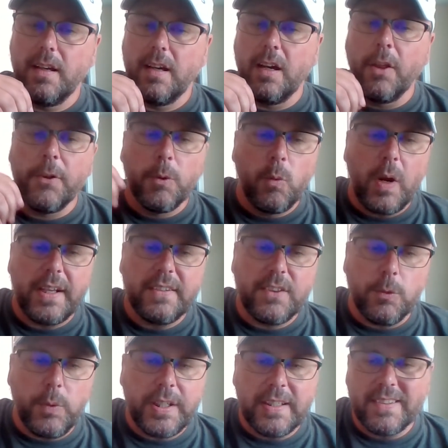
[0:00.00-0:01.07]
Other ways
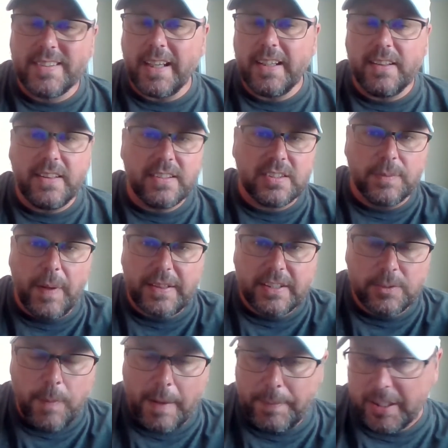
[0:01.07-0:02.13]
that we can say this
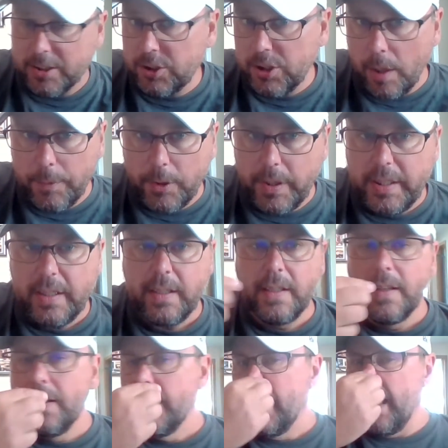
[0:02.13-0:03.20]
might be a summary,
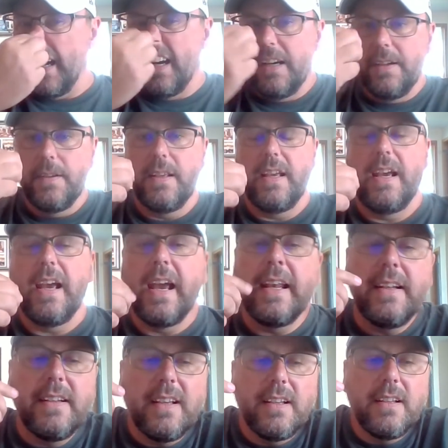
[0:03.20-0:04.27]

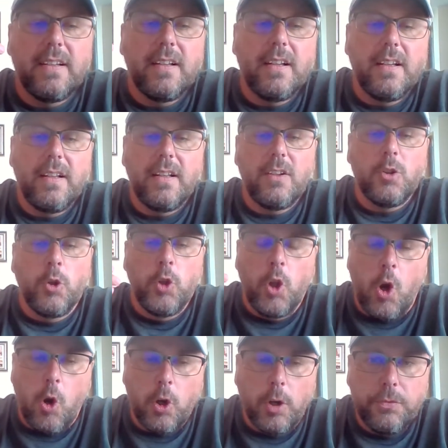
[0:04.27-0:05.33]
and
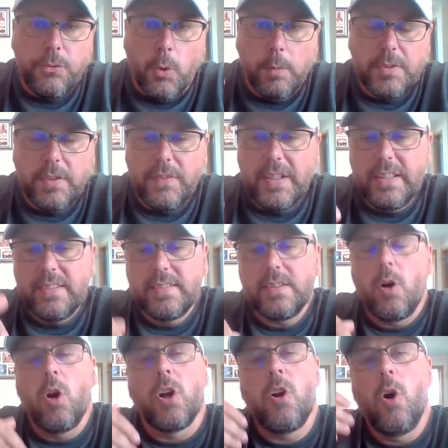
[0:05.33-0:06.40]
longer forms of this
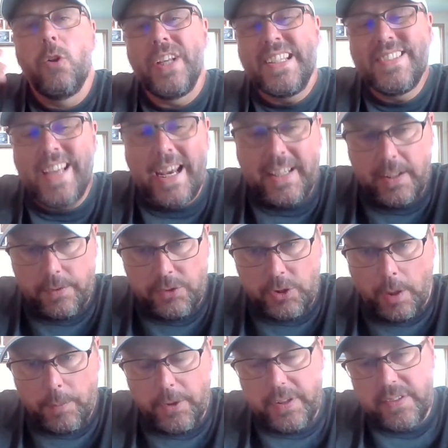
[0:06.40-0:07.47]
are called executive
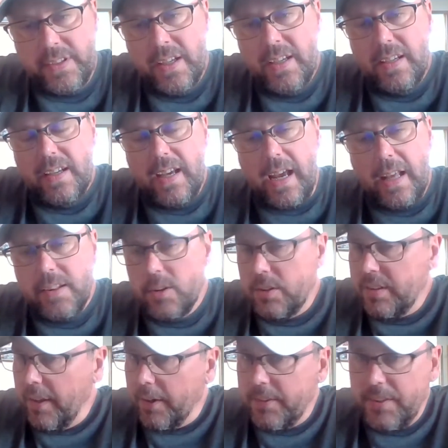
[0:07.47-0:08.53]
summaries.
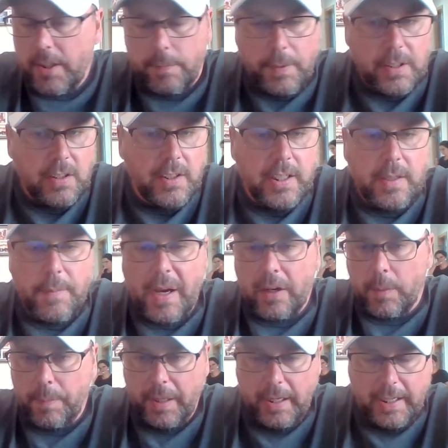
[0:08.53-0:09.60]
They're typically about
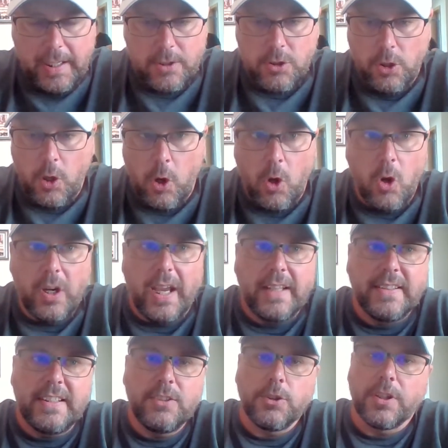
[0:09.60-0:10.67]
a page long,
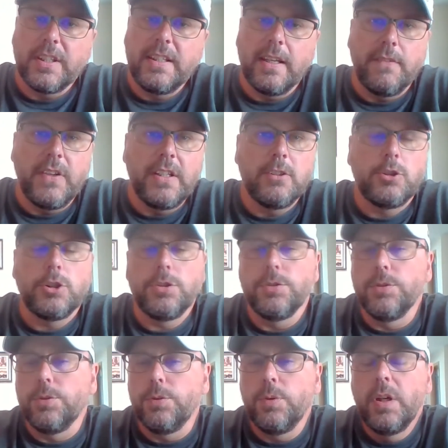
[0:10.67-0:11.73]
and these are given
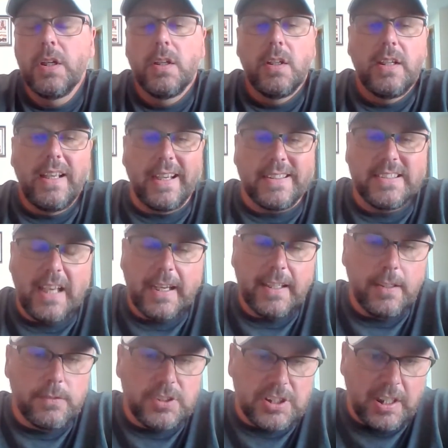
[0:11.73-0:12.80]
to
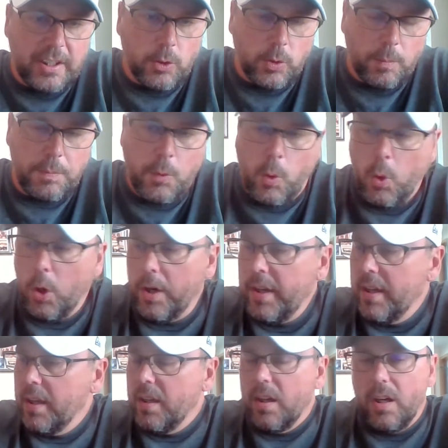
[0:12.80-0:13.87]
executives sitting on a board
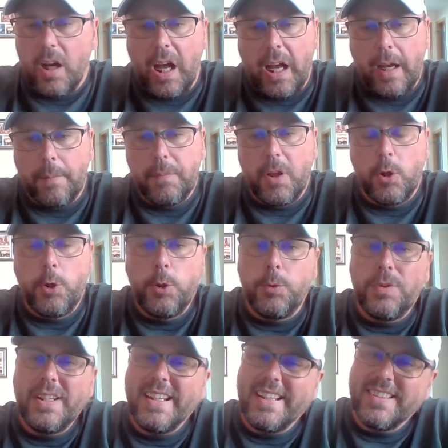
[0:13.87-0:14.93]
who
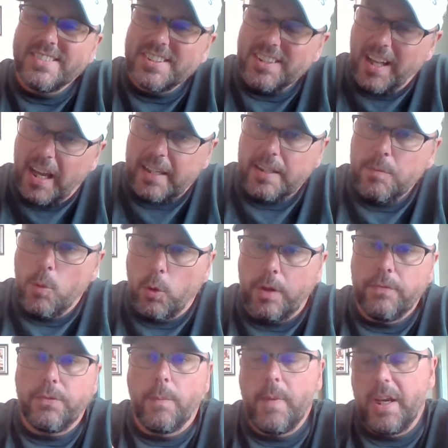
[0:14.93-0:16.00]
need slightly more
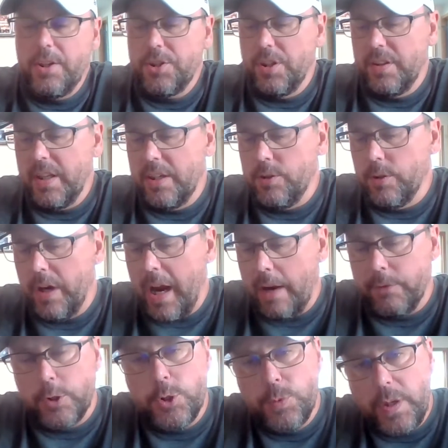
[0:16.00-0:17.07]
information than your
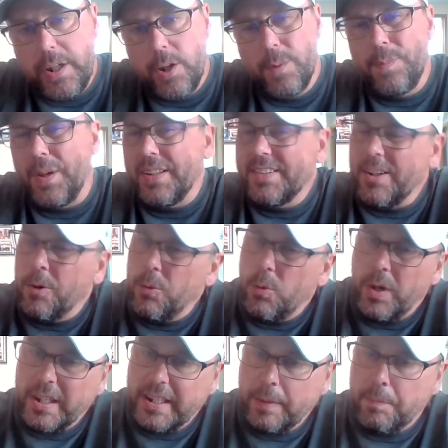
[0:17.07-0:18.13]
average reader, but don't
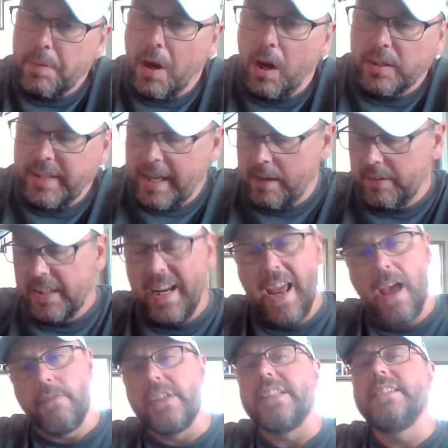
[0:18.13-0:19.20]
want to get bogged down in
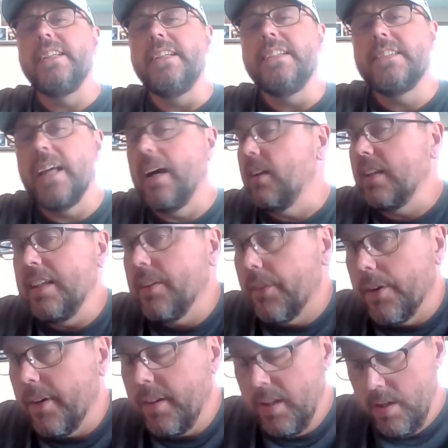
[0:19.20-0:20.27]
heavy detail either.